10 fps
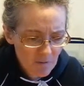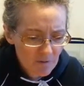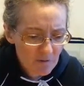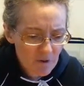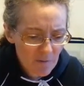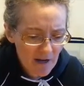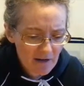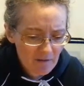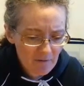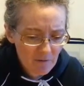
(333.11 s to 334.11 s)
we're going to go
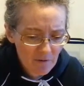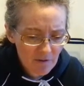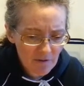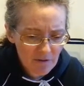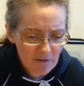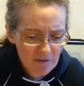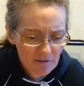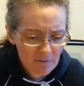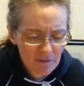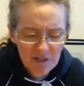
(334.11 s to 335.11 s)
back and forth and
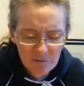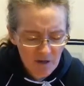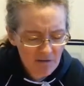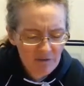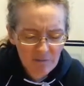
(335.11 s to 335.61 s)
please pray for